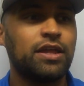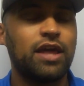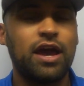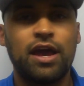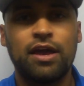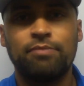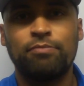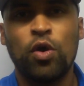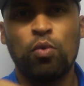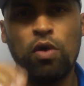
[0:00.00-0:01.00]

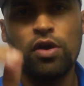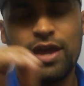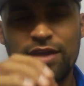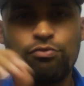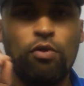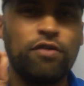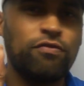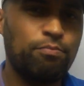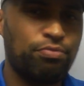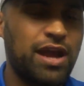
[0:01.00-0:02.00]
If one of
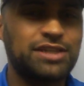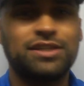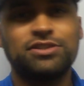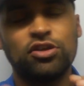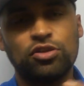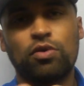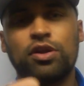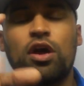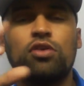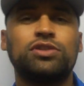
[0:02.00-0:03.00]
them presses, the other
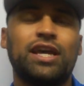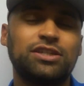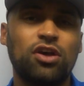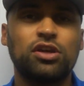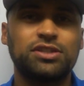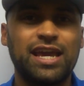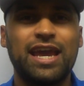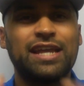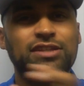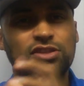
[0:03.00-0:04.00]
one knows that he's got to sit
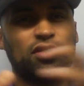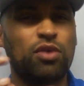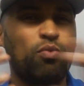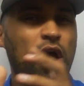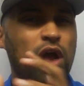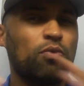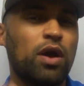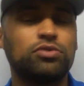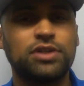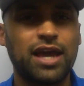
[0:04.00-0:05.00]
in, so they work
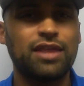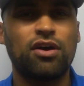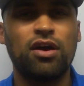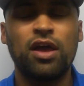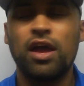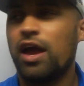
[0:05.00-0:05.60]
well together.